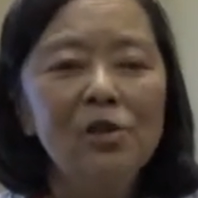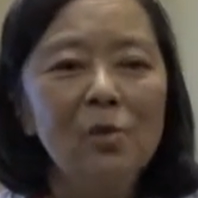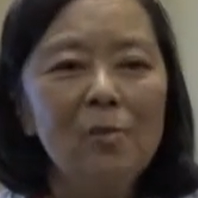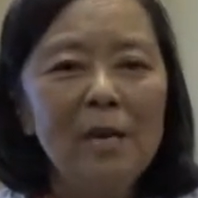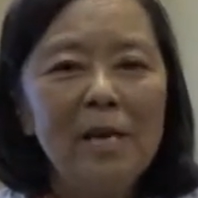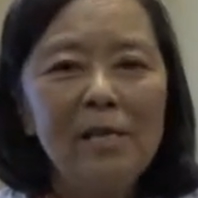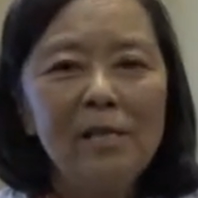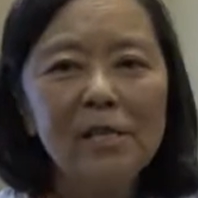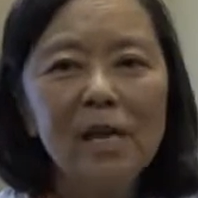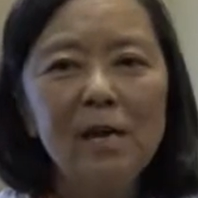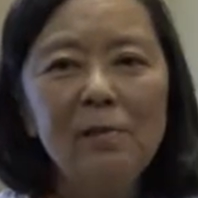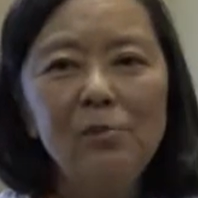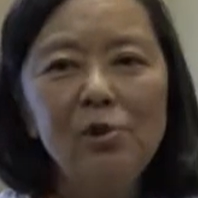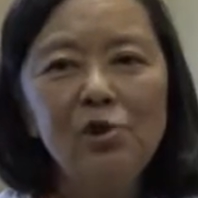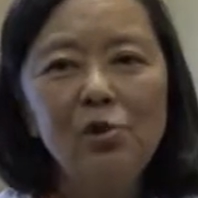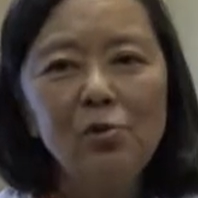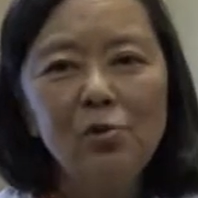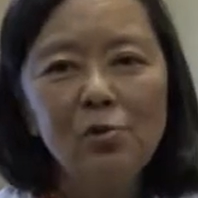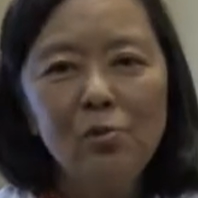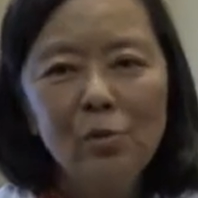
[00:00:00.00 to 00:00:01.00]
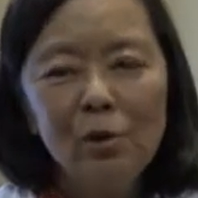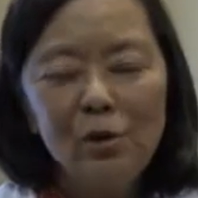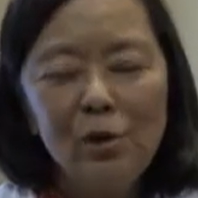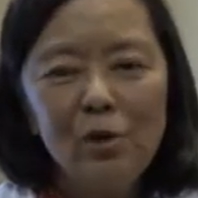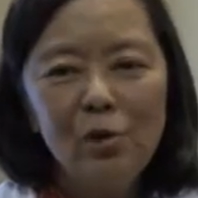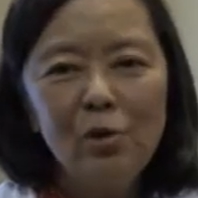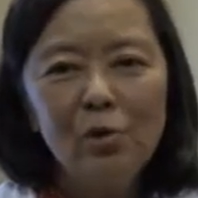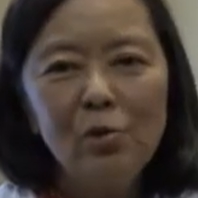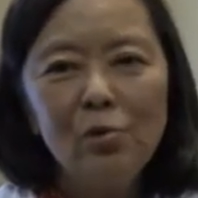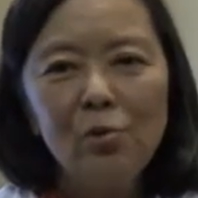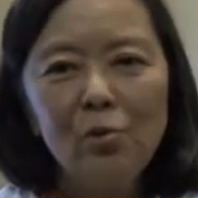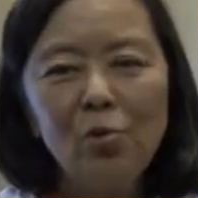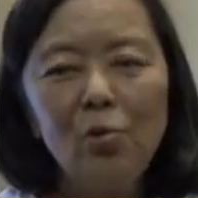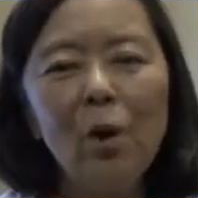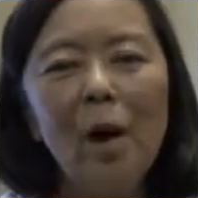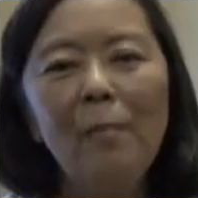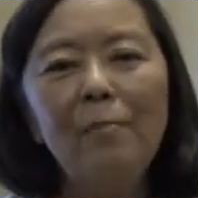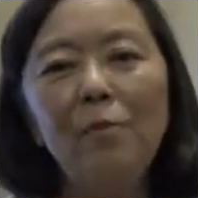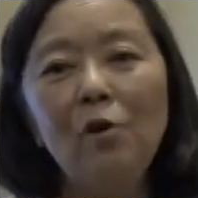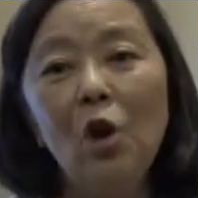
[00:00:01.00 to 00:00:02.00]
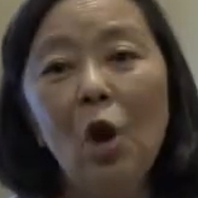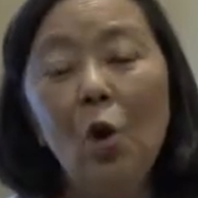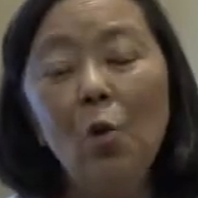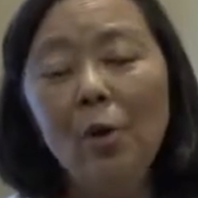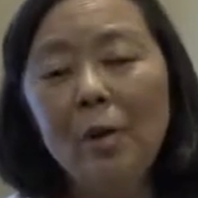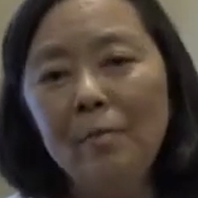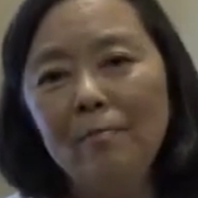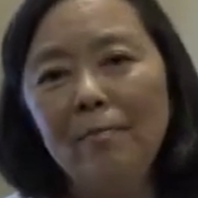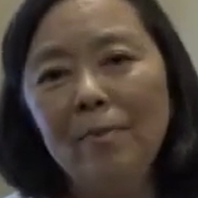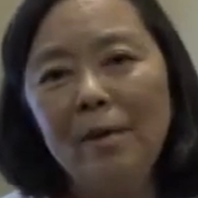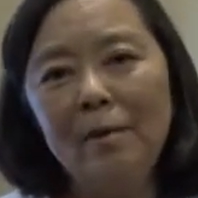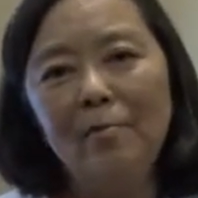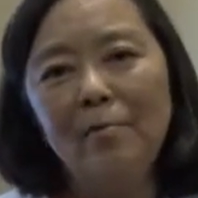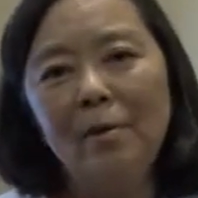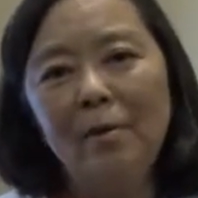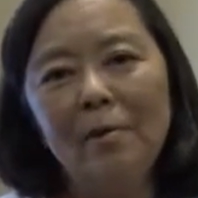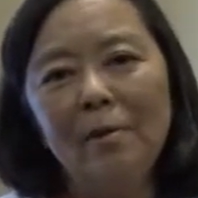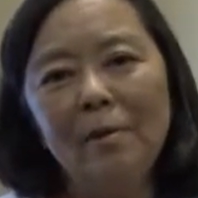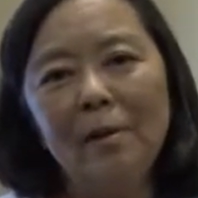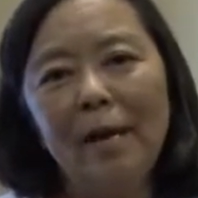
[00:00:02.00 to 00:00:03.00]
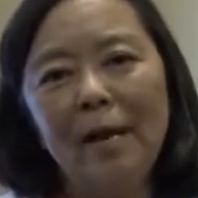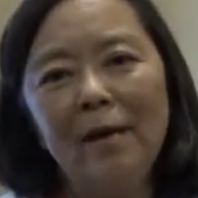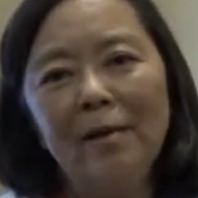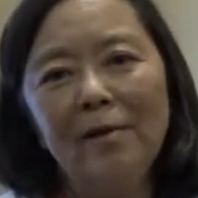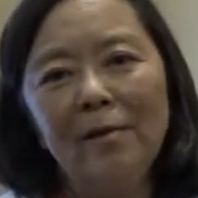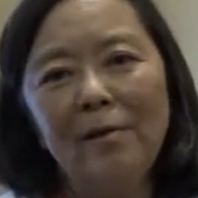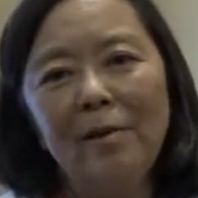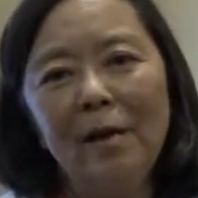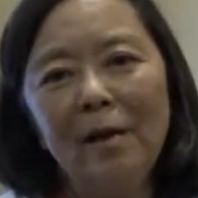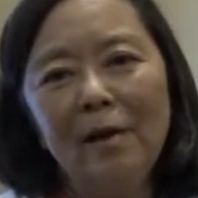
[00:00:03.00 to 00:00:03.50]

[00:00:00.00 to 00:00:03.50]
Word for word: so many times you you grew up knowing people and